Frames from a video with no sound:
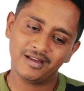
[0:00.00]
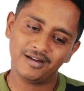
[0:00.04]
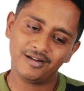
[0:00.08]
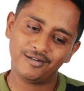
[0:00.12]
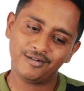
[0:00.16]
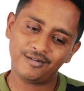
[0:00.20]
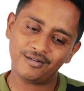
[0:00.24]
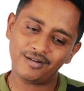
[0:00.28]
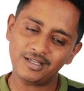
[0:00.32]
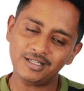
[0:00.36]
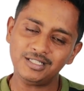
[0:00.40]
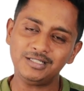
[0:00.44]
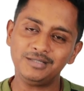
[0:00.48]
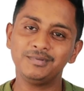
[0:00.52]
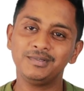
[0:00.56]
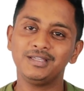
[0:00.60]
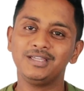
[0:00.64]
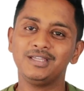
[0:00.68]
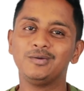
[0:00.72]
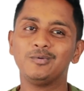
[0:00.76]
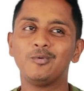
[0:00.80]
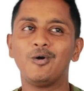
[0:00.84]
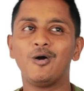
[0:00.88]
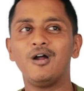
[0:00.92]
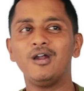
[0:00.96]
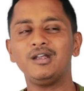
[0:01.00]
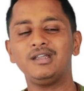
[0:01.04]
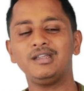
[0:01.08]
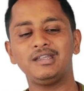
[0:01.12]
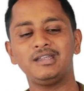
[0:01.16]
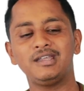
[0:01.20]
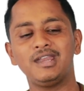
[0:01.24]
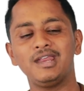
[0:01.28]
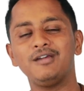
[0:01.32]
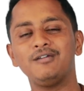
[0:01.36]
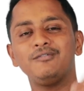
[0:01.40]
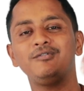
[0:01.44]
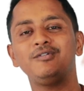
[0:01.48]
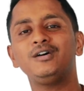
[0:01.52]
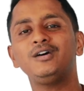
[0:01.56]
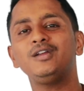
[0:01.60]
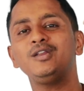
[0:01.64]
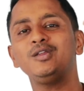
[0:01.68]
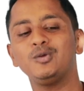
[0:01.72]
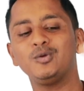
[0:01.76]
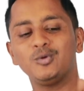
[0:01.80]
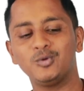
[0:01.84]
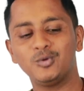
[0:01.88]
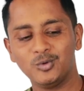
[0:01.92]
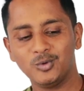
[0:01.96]
trust me, whatever
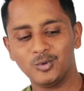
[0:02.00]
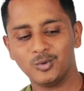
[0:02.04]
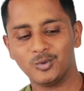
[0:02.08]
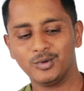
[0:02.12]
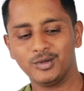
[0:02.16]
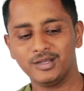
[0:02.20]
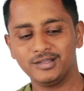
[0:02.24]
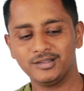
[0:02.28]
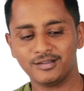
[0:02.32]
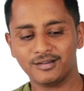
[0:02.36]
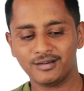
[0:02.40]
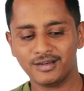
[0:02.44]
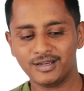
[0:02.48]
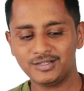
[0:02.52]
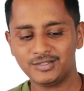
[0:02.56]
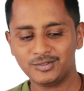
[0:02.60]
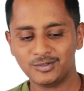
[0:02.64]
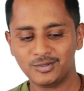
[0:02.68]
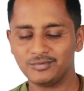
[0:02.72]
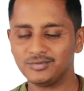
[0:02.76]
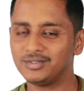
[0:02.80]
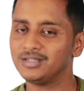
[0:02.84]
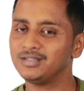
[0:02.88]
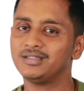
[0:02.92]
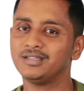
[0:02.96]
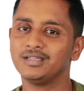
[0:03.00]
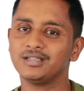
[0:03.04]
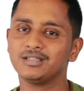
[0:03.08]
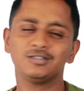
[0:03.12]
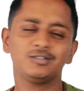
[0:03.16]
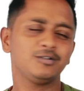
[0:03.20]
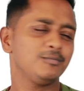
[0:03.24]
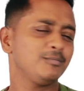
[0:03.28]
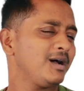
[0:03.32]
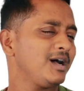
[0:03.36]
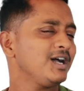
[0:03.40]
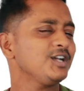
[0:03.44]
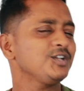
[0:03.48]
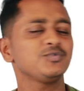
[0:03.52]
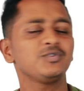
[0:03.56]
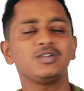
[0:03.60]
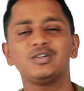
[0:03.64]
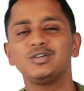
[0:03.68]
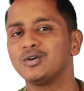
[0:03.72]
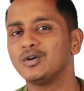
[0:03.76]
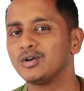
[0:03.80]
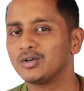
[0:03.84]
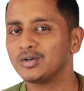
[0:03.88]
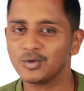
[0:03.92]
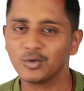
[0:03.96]
you do in the rest of the things, your marks will
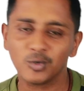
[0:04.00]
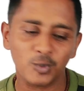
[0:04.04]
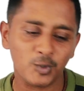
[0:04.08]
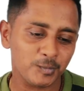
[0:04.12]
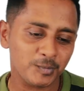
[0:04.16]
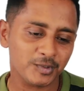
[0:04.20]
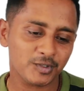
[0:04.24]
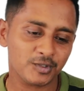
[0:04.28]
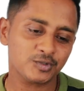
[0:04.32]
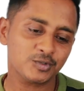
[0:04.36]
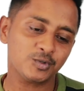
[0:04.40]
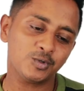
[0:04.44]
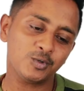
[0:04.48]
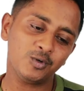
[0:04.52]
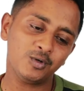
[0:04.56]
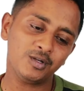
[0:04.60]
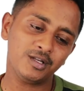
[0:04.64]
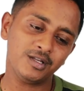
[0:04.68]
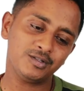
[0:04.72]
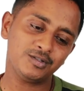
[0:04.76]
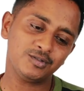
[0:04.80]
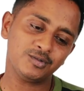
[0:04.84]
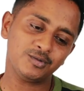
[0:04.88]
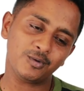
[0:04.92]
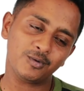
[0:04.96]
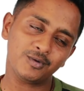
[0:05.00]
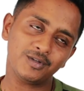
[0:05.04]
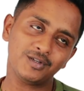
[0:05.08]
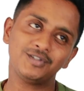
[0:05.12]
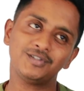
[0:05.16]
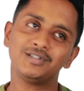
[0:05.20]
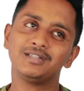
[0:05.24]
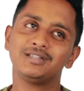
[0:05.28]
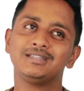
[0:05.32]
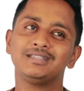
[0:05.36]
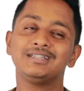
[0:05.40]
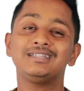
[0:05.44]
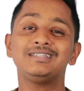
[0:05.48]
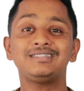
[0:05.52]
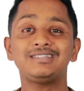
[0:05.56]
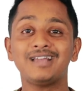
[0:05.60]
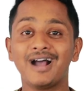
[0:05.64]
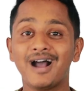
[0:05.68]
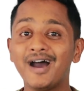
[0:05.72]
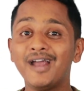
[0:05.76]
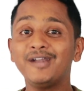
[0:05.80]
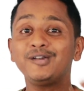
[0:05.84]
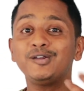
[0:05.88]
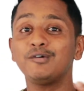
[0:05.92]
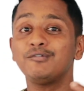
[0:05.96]
not go, because coherence coefficient is the
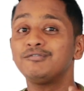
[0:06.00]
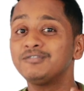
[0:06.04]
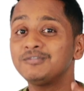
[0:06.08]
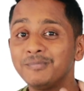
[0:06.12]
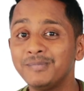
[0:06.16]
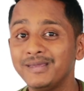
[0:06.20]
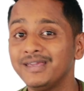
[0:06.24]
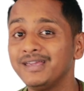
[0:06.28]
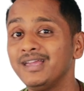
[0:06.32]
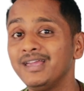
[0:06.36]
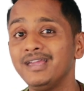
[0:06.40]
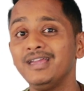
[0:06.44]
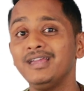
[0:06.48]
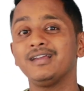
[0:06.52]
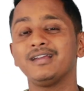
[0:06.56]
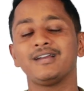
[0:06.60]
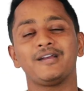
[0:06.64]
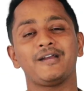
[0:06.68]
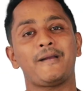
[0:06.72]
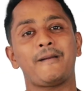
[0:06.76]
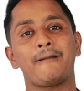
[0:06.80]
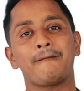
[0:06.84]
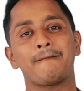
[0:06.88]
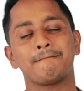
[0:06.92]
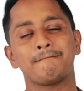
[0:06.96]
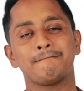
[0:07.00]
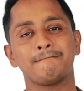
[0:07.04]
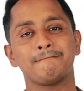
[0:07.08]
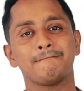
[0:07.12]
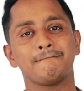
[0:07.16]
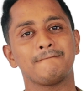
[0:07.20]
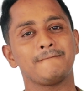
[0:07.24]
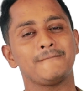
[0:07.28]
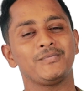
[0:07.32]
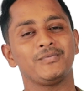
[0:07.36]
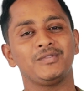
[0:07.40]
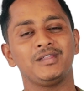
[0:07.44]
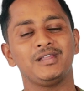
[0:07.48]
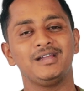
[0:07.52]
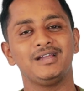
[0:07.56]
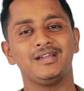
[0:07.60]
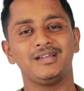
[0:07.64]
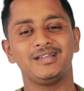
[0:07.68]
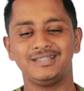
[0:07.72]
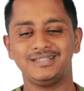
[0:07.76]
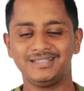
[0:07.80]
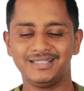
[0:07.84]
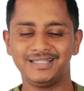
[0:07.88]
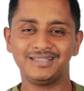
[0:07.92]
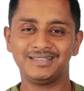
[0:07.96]
art of speaking.
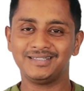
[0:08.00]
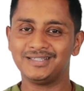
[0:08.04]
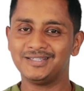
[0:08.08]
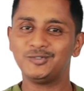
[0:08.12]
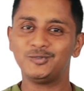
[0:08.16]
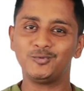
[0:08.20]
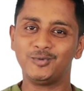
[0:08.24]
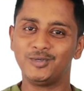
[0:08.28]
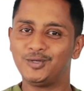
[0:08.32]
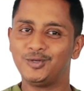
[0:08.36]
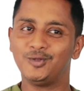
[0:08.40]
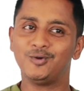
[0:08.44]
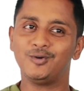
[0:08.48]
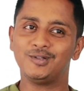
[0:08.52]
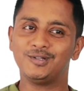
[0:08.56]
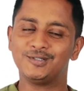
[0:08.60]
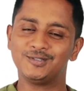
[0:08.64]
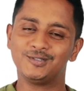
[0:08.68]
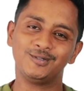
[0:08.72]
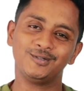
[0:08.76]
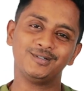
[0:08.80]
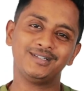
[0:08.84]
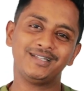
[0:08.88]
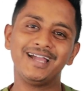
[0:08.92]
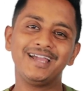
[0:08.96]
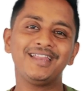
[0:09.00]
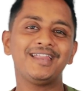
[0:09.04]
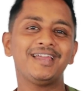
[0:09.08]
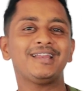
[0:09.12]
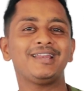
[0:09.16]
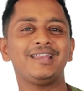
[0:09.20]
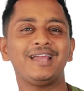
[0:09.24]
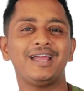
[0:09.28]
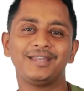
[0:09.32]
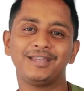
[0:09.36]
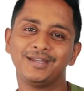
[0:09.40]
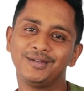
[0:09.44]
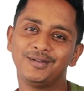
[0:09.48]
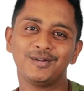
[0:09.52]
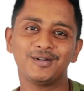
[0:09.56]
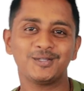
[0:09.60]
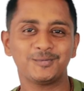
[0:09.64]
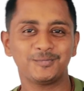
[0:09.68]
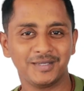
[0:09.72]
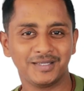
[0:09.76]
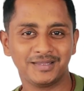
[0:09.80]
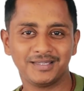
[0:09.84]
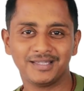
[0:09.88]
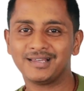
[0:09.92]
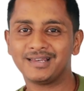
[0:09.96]
See, in this video also, directly I did not
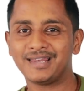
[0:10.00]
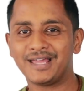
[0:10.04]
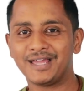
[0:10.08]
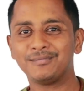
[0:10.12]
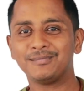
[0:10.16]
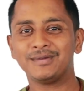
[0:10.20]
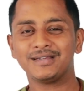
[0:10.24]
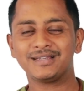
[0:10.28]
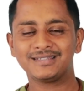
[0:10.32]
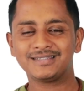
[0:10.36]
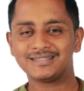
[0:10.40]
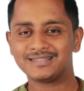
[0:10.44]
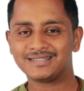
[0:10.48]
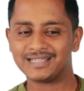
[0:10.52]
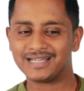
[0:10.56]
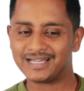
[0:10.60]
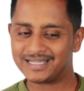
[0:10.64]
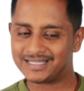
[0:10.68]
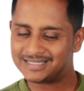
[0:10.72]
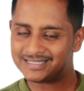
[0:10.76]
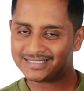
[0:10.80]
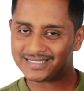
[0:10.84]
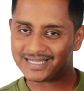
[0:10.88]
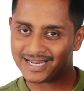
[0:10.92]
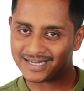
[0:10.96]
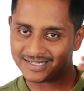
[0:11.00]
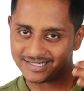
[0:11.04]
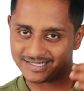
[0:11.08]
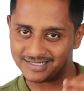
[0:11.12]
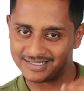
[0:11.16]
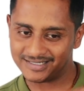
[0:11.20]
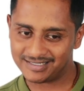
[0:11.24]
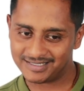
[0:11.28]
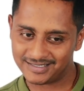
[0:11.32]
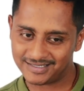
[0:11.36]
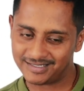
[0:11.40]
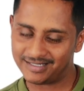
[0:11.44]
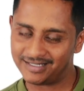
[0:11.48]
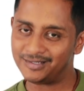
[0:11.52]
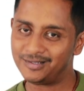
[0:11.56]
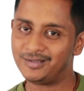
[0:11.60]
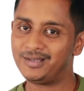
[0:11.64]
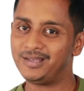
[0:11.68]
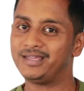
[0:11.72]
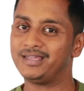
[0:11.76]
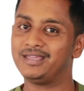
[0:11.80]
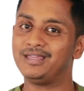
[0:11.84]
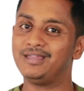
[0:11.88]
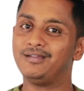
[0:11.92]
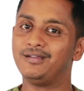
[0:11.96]
speak the climax. I started,
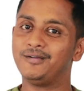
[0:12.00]
like